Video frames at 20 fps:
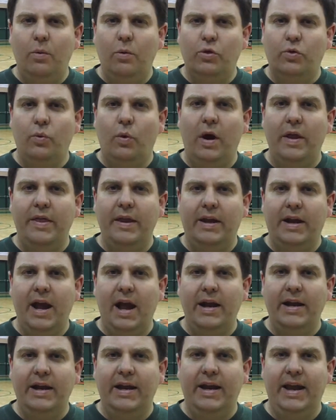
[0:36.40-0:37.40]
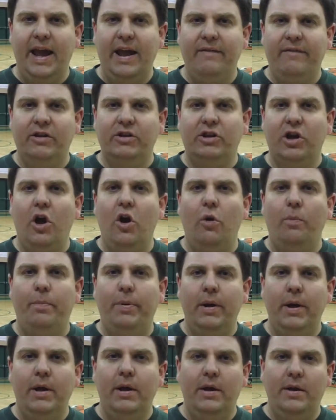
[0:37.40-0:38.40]
one that kind of gave us hope
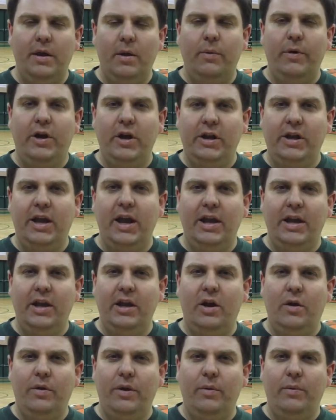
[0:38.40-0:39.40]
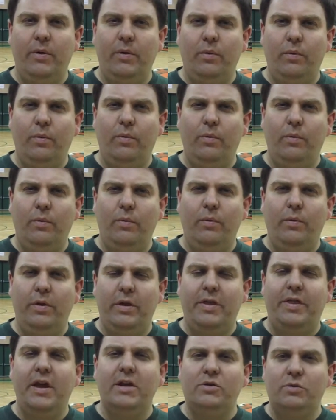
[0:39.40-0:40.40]
that we could get, you know, that we,
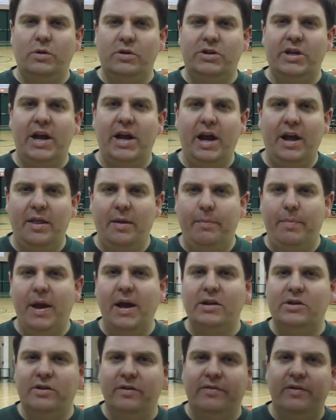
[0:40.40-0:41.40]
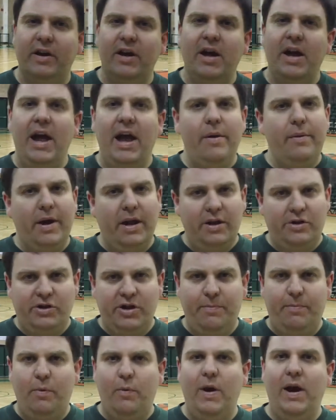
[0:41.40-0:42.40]
the things we were saying on the bench of, hey, we got to
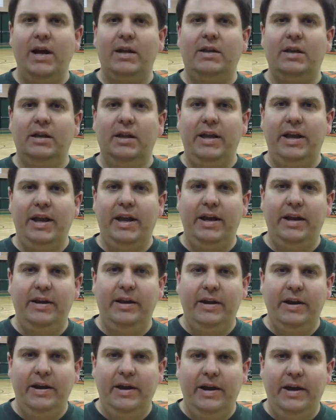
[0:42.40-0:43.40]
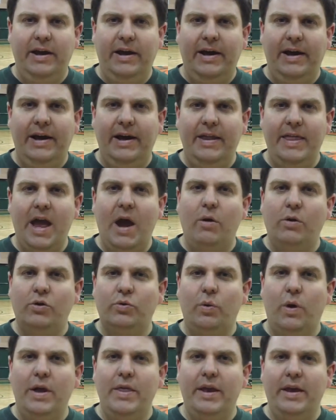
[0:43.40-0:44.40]
chip away at the lead. That
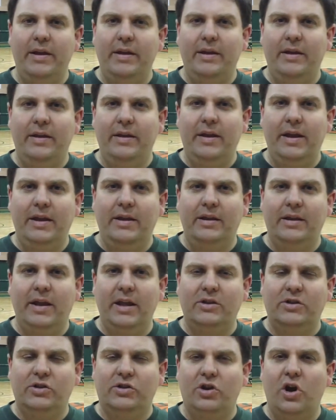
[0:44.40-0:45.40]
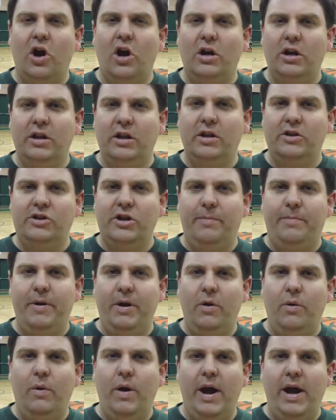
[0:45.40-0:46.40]
was one that started the
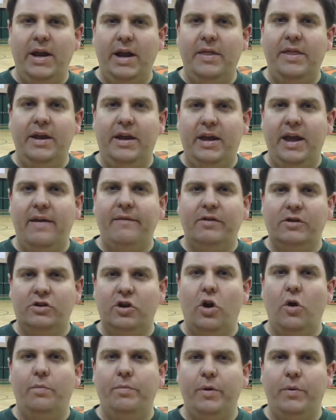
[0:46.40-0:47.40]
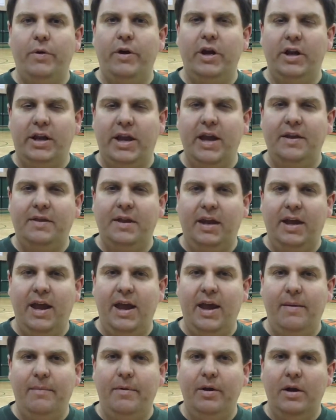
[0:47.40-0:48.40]
chipping away, and I think gave us hope that we could get the
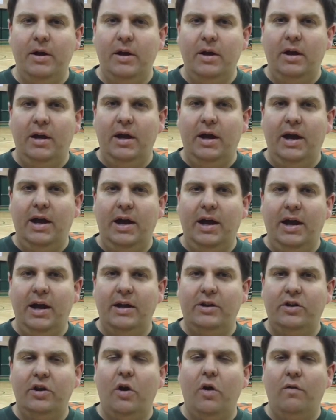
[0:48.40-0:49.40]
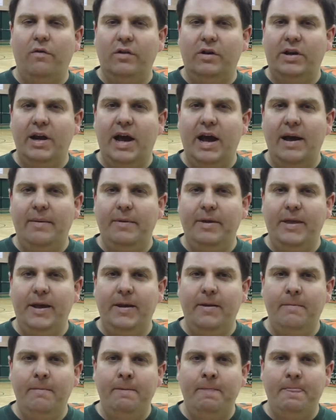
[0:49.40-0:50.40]
game to overtime. And
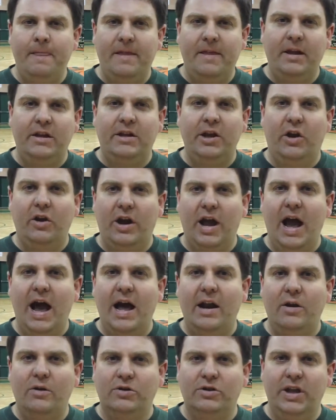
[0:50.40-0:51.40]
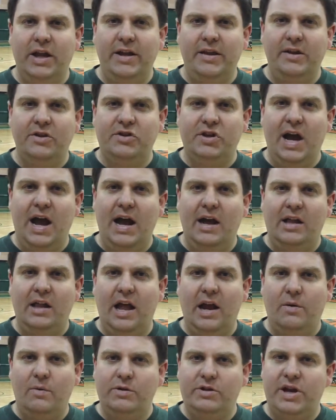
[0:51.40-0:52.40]
then I think Delgado's late in the shot
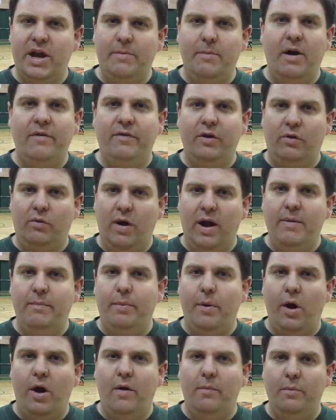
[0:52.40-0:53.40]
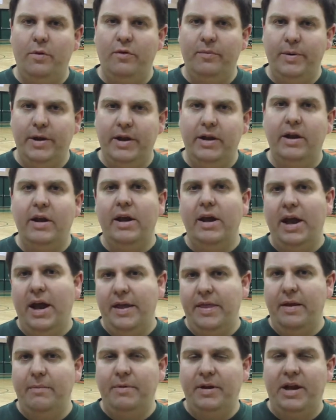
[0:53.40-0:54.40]
clock, which came off a great ball movement
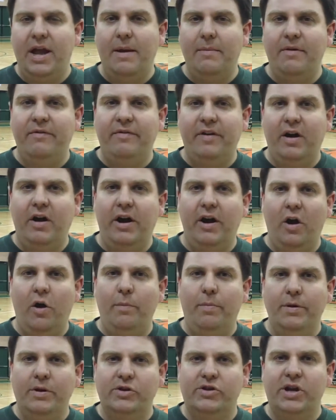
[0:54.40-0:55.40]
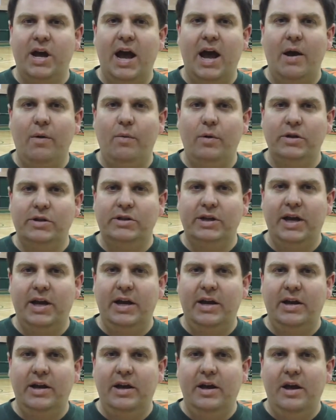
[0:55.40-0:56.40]
and then became a very open shot, was
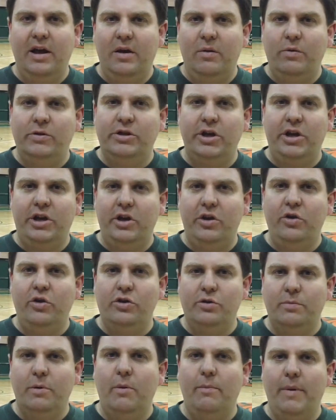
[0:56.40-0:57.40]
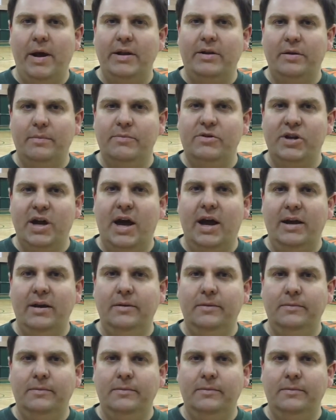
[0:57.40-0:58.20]
a huge momentum shot.